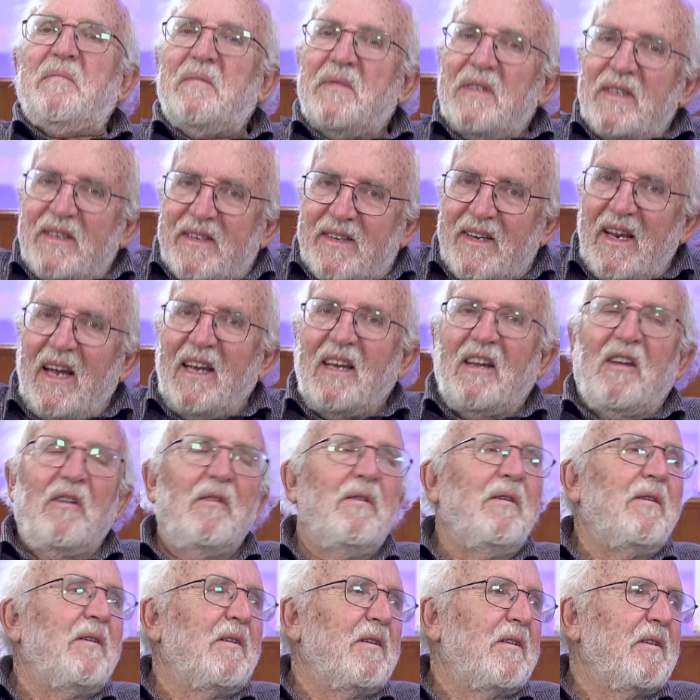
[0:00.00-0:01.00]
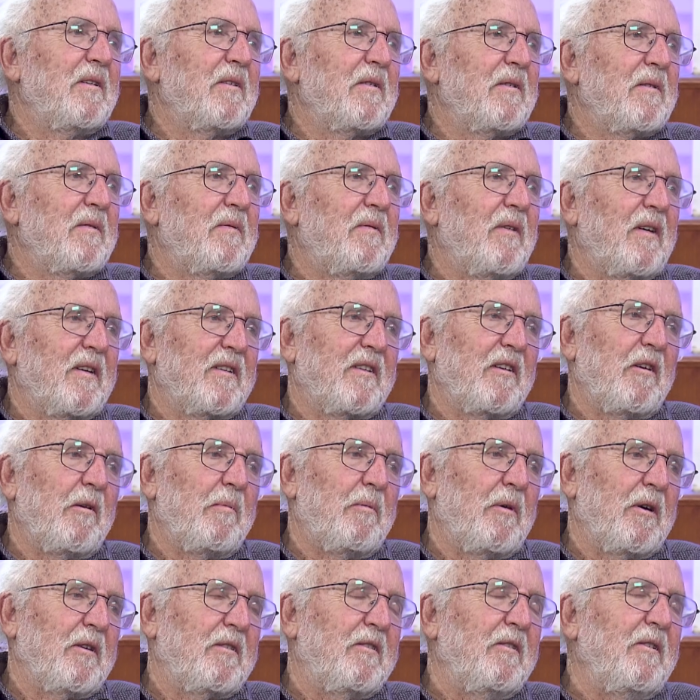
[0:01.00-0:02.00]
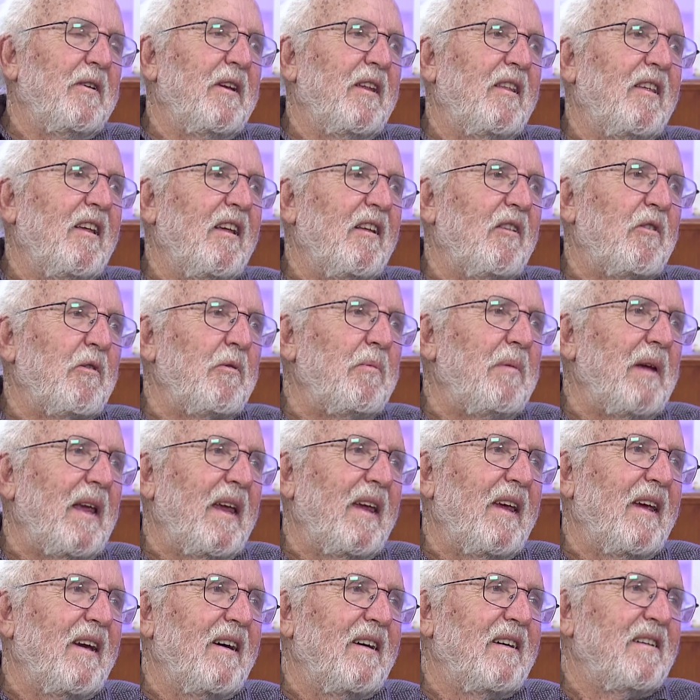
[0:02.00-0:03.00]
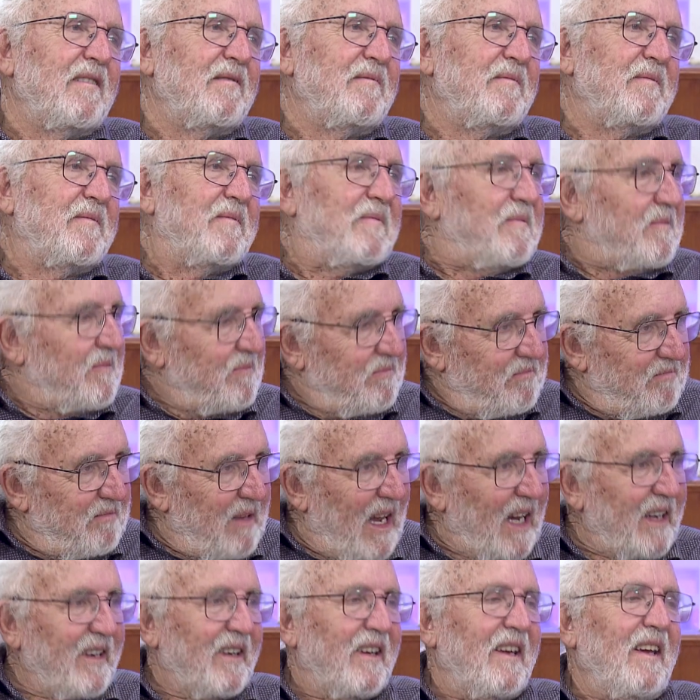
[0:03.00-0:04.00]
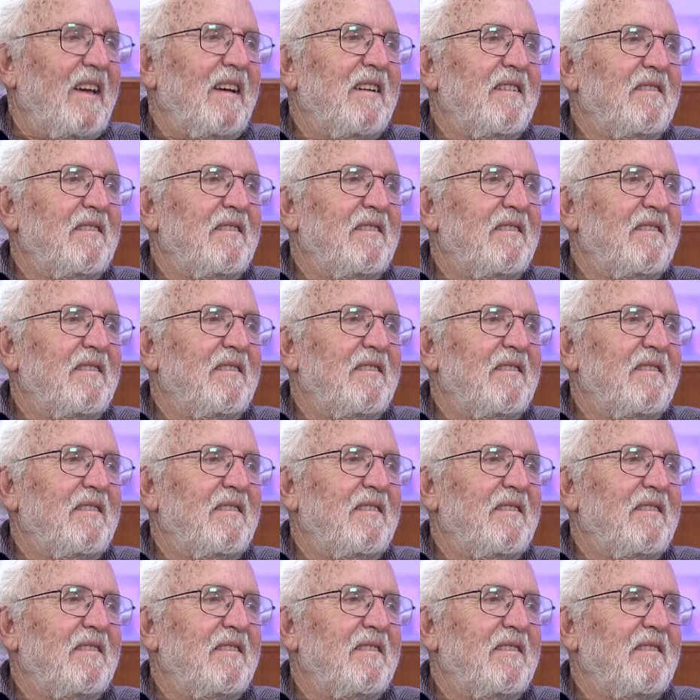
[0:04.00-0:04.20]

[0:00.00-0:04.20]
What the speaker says: Thank you for the opportunity to be here. Merci.